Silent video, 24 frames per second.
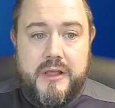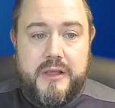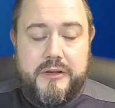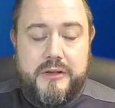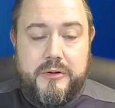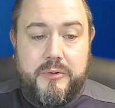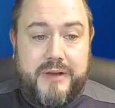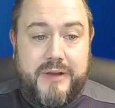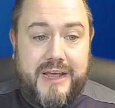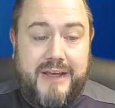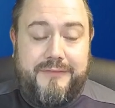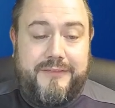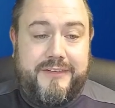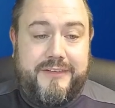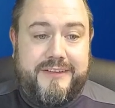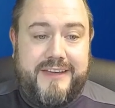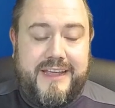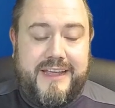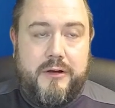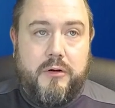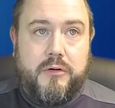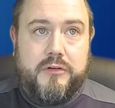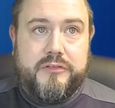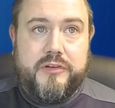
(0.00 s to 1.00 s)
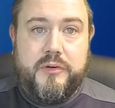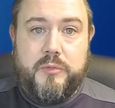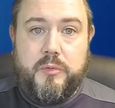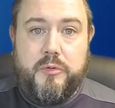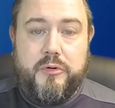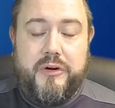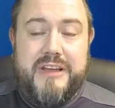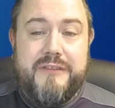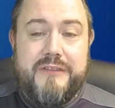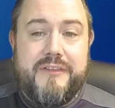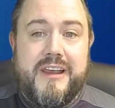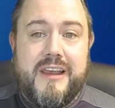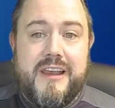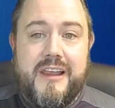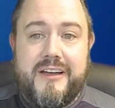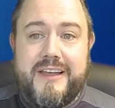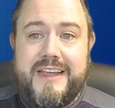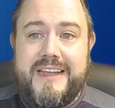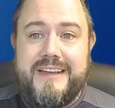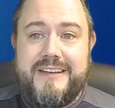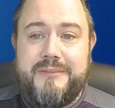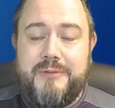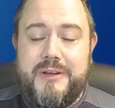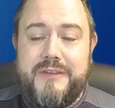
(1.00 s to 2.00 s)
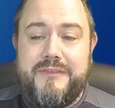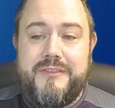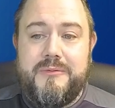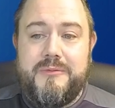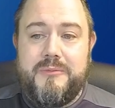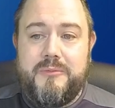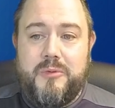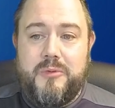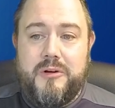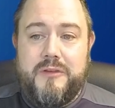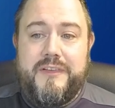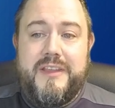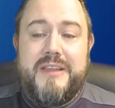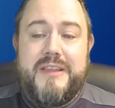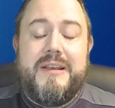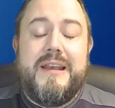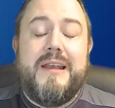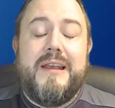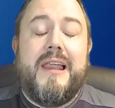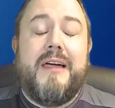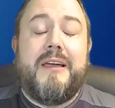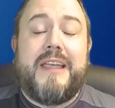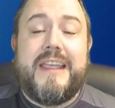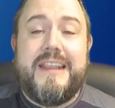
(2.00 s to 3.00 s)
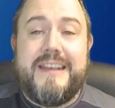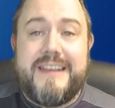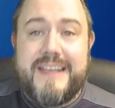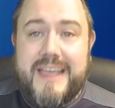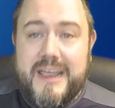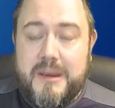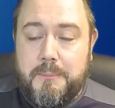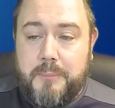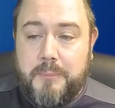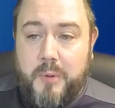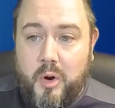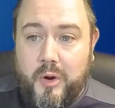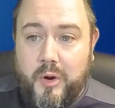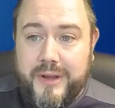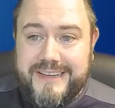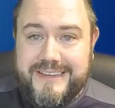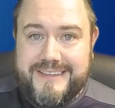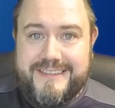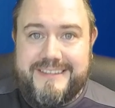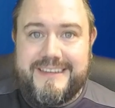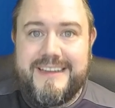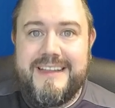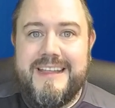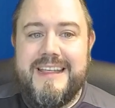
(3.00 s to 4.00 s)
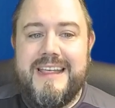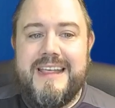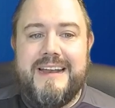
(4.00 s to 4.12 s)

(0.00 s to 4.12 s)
you would have to say Oxford were even lucky to would have been lucky to get a point,